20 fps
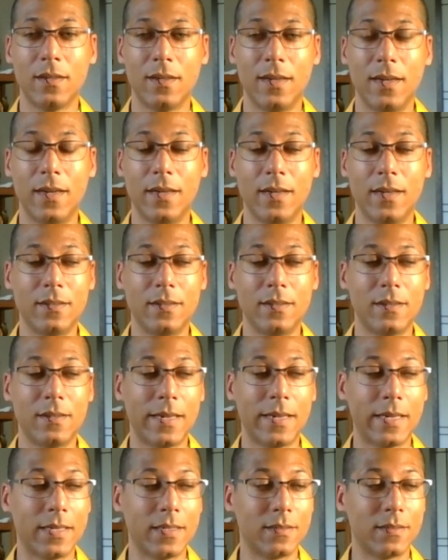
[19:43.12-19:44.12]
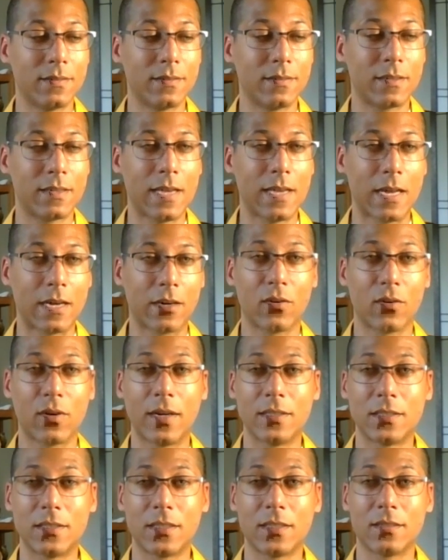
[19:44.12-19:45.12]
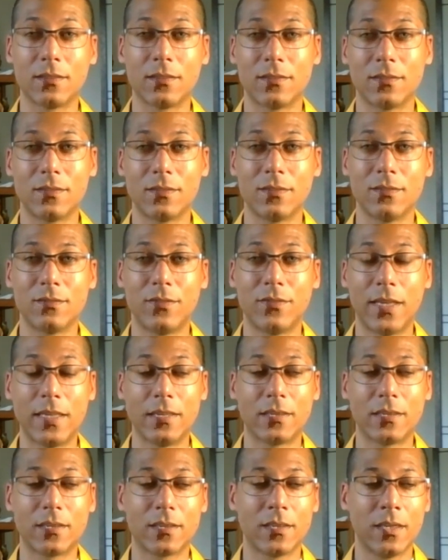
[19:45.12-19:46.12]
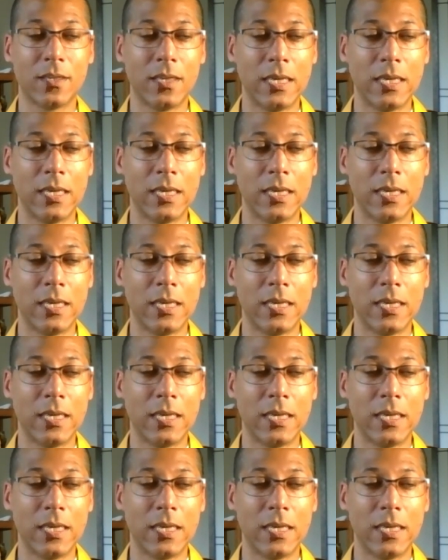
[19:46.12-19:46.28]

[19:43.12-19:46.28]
and categorizing phase.